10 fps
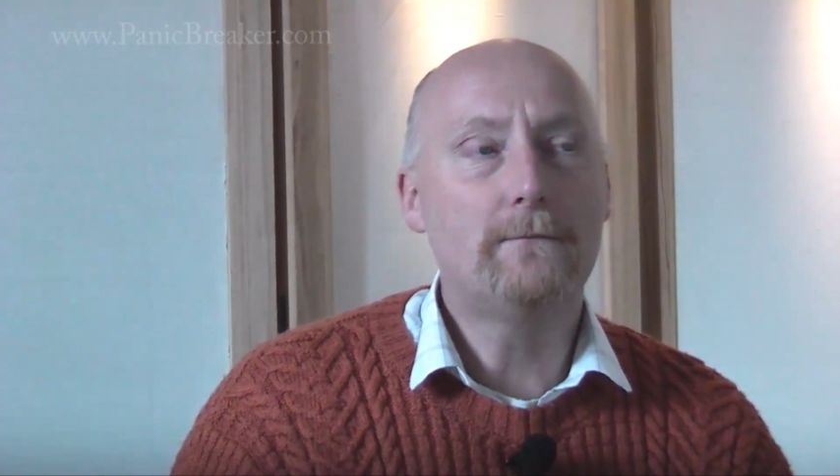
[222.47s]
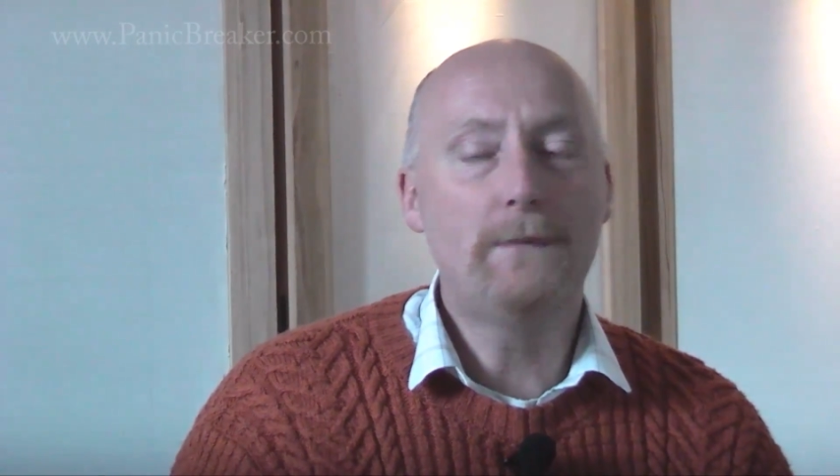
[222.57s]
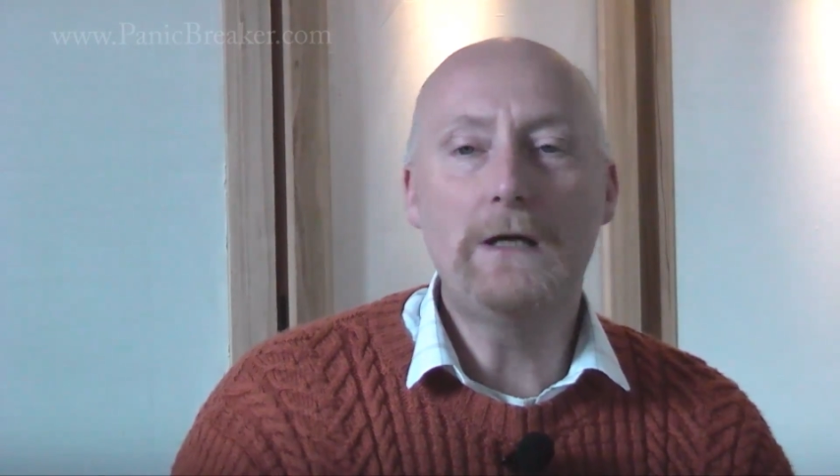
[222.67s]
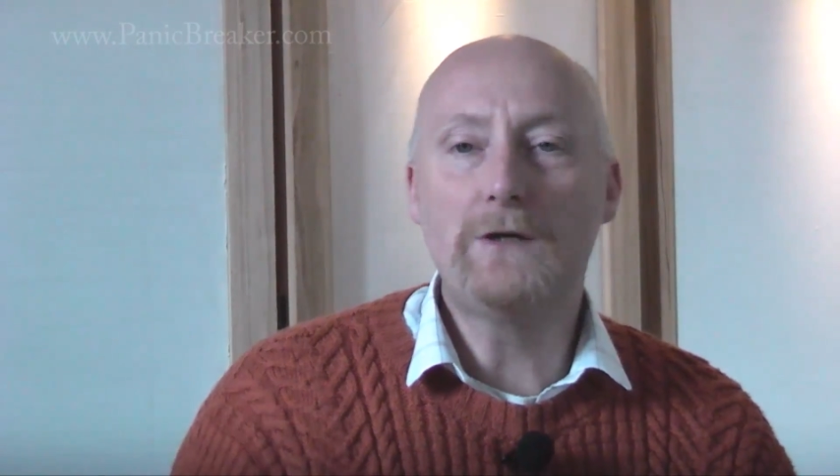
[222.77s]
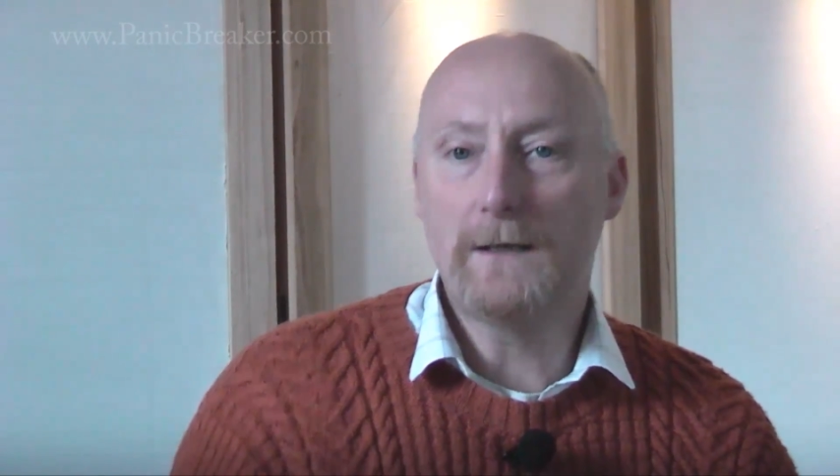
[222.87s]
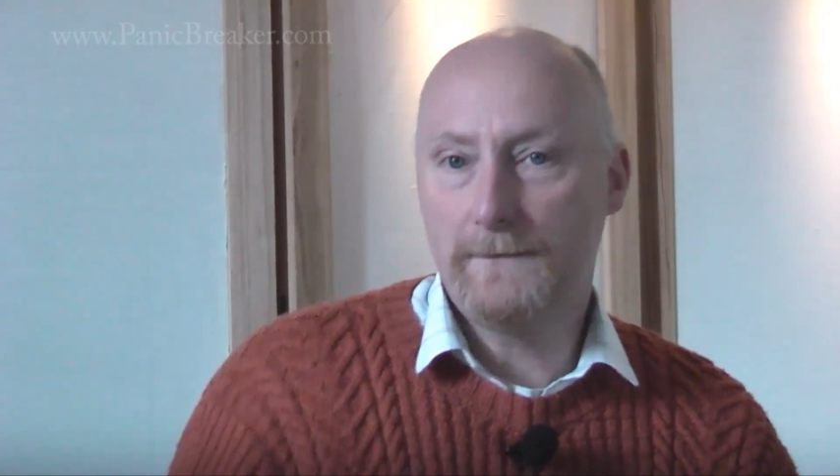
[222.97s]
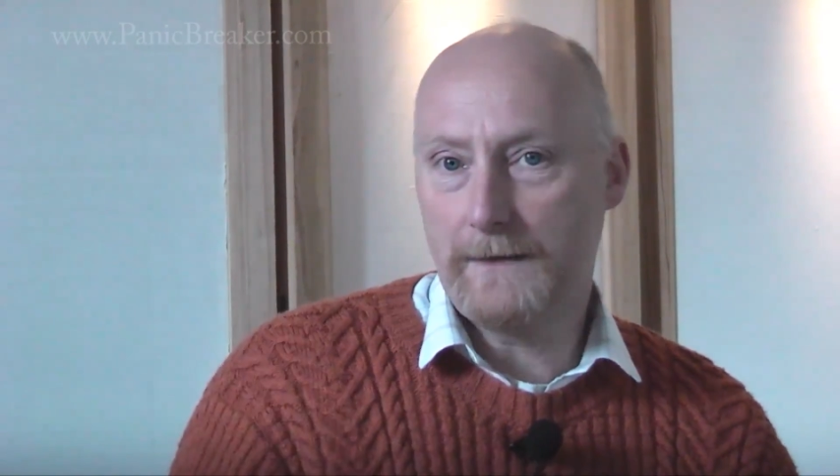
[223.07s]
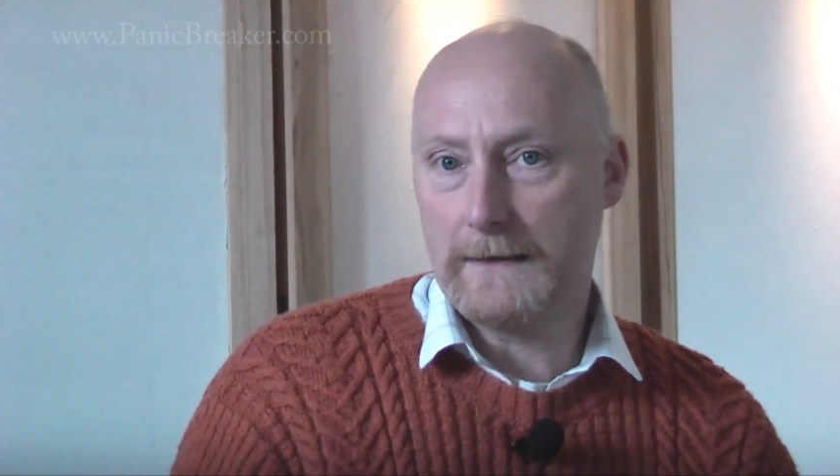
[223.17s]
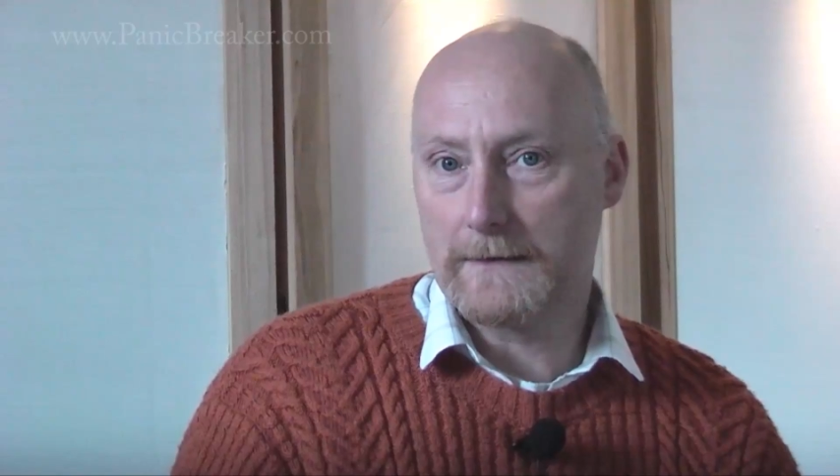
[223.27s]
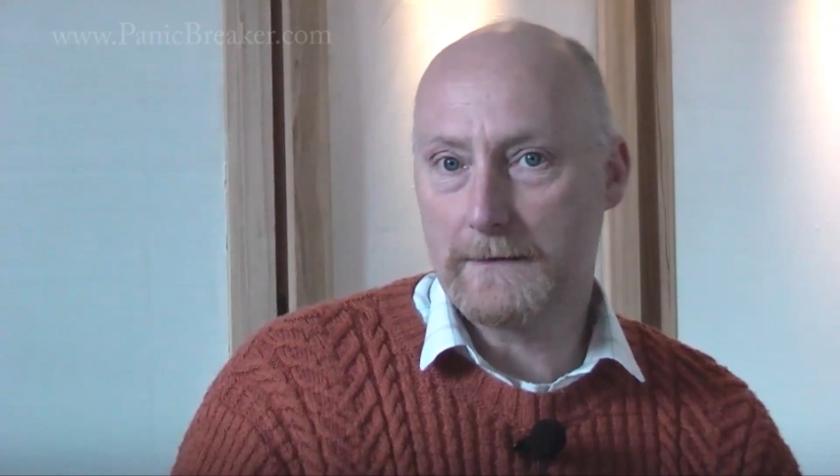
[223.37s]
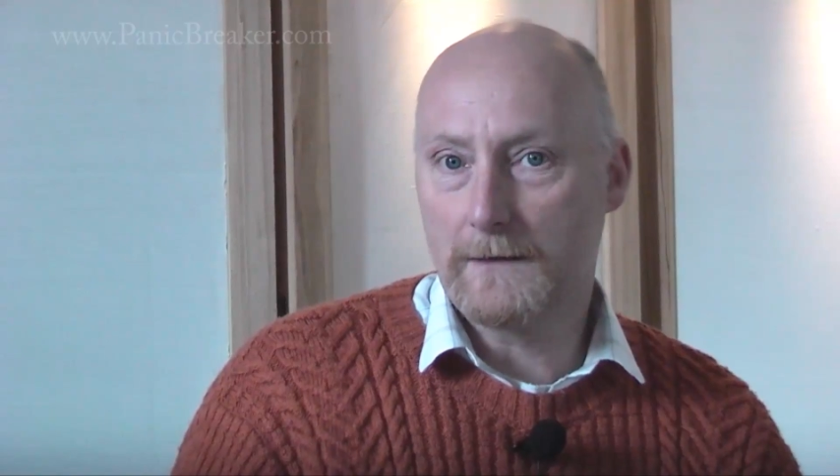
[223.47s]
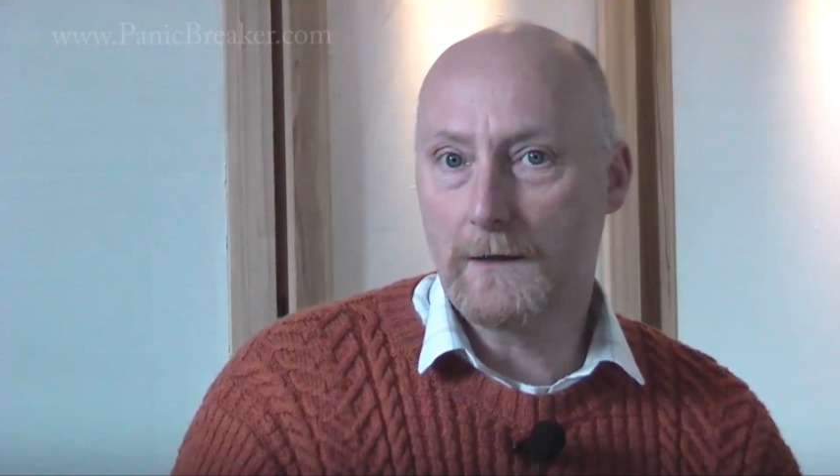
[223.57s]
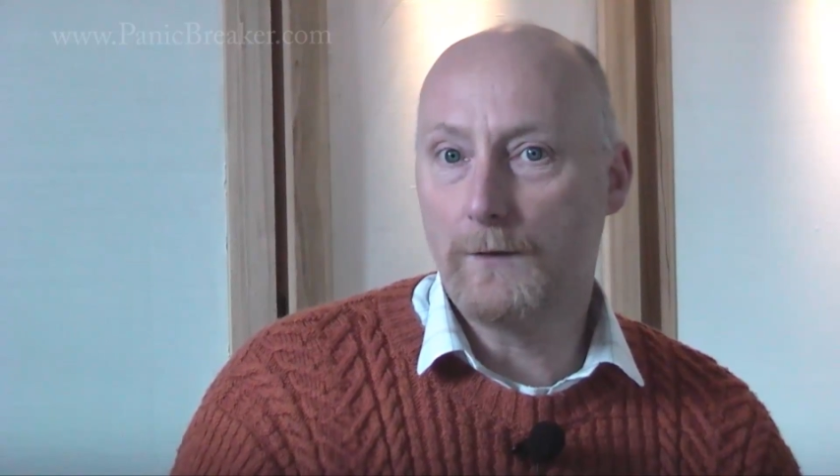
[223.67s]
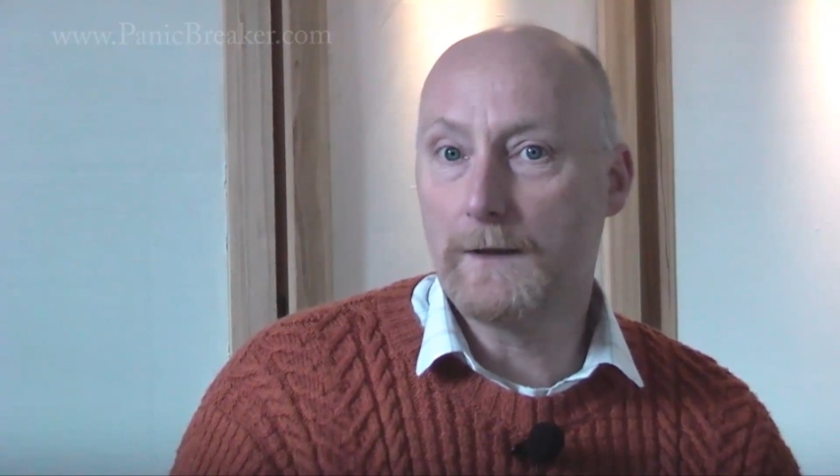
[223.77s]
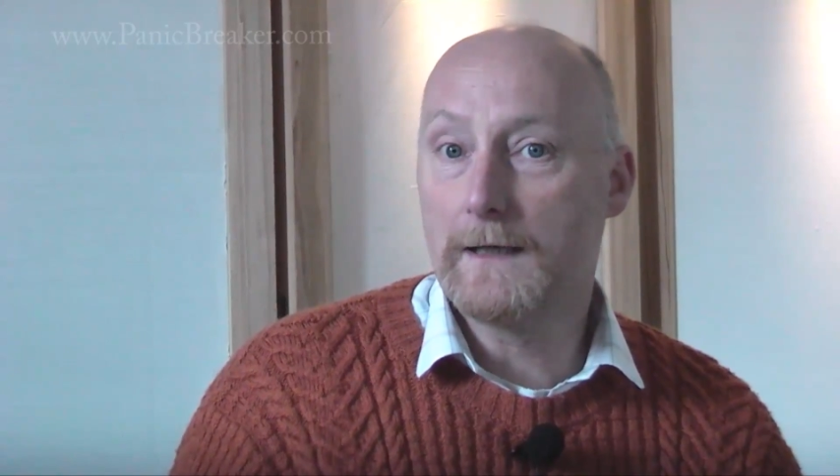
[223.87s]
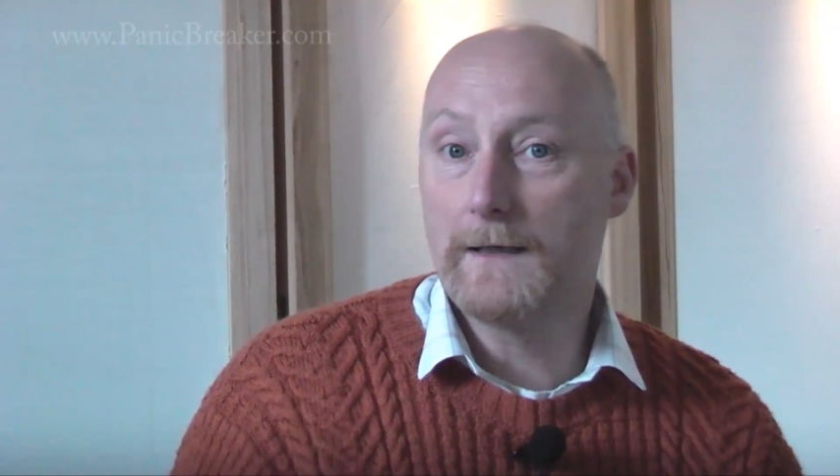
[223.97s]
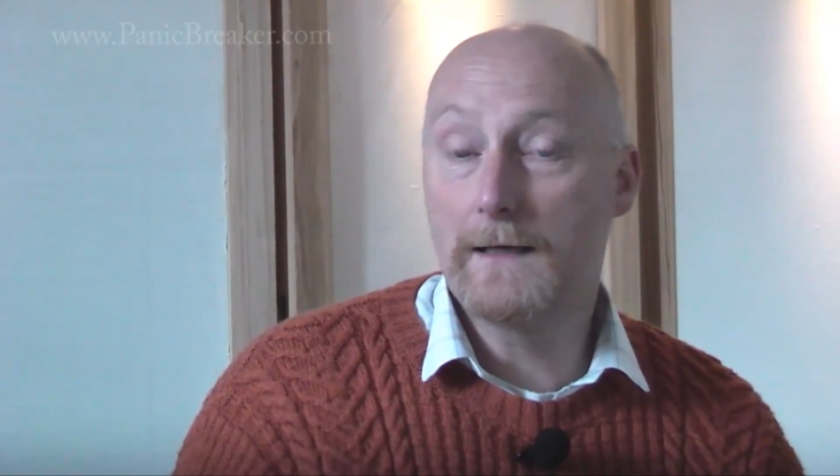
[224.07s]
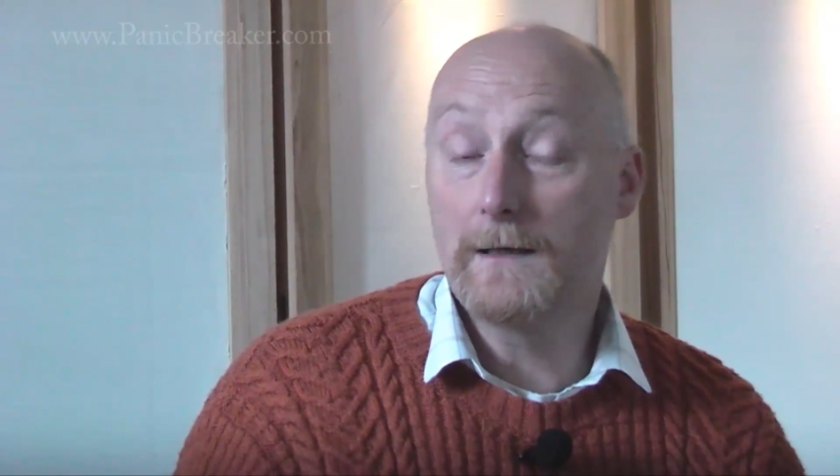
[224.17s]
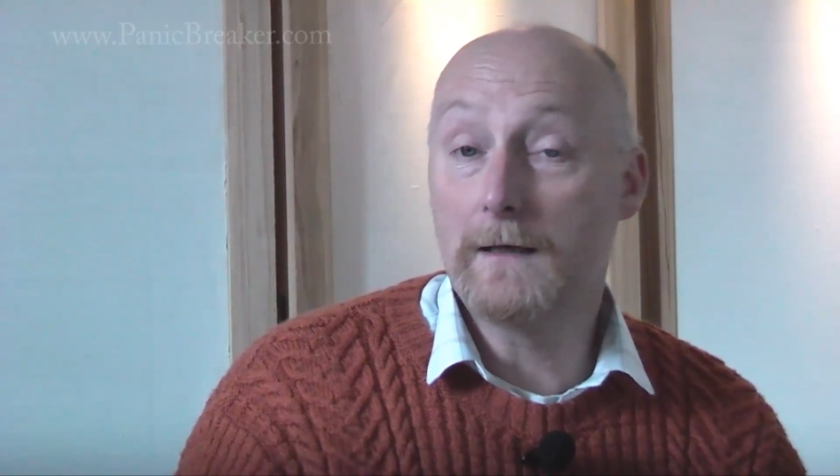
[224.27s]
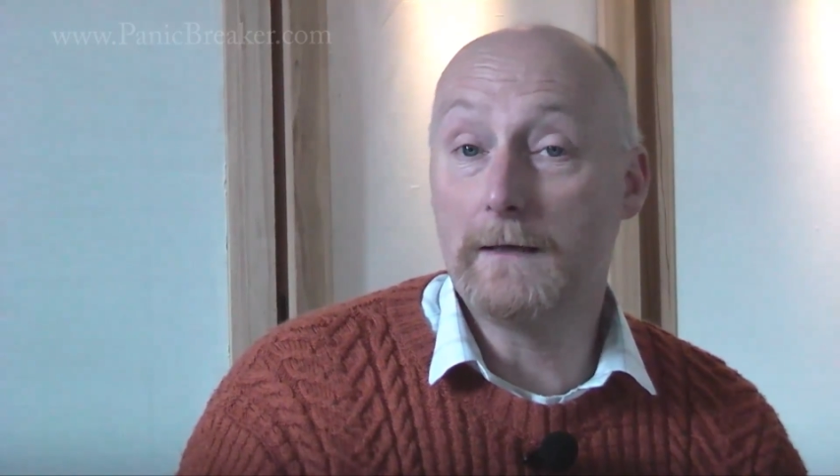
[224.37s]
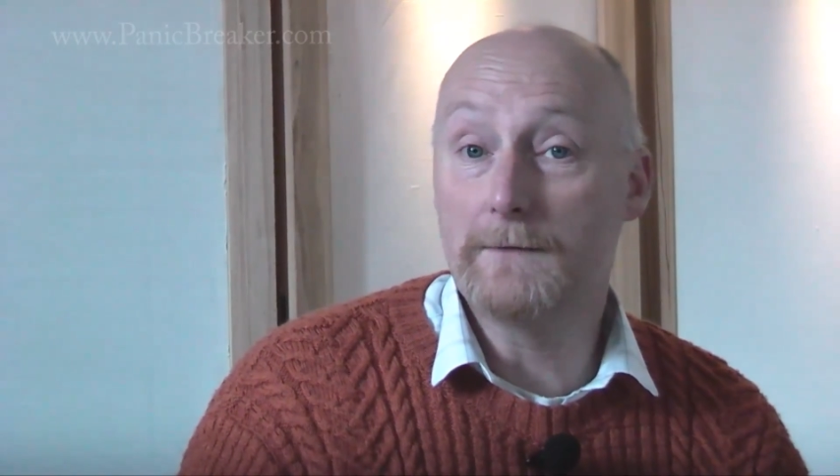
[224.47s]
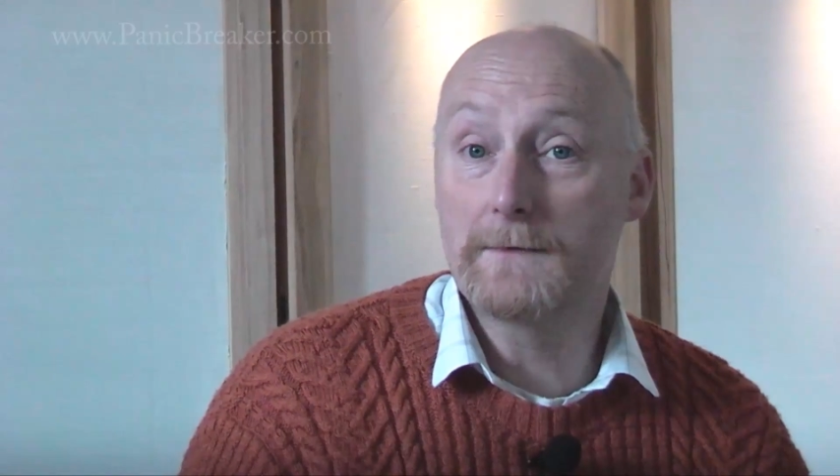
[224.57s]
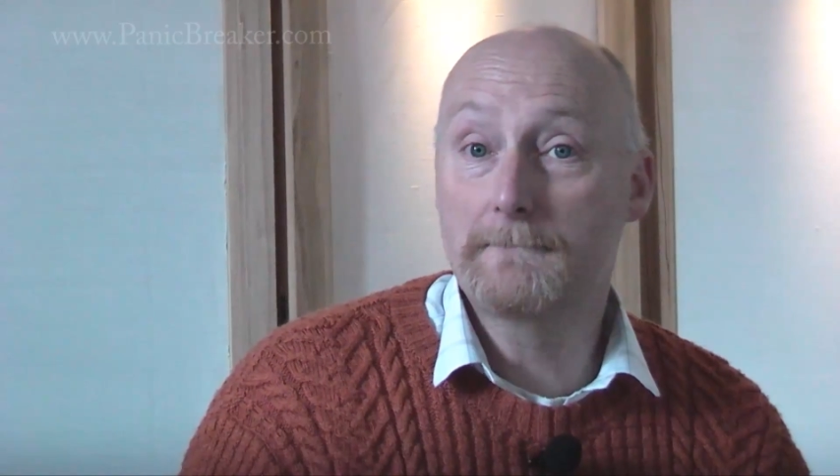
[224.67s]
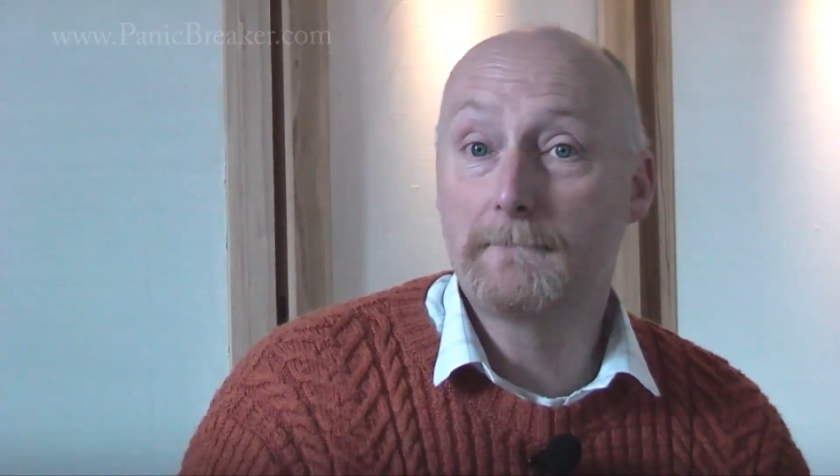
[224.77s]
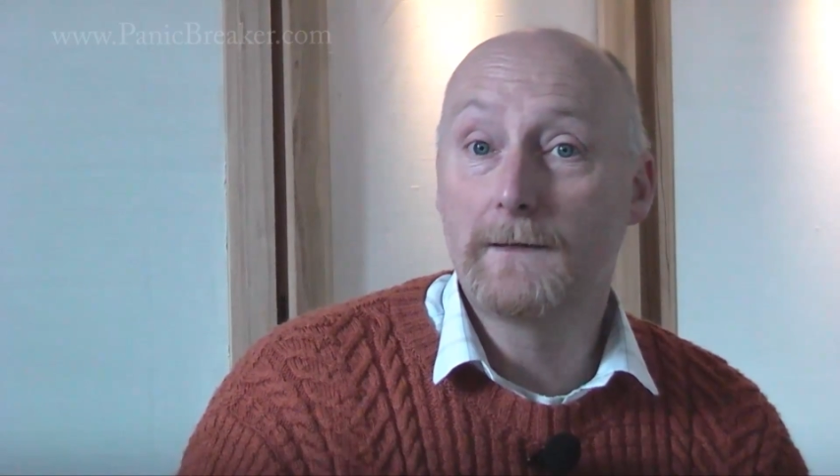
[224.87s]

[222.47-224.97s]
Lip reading: major events that go on in our lives.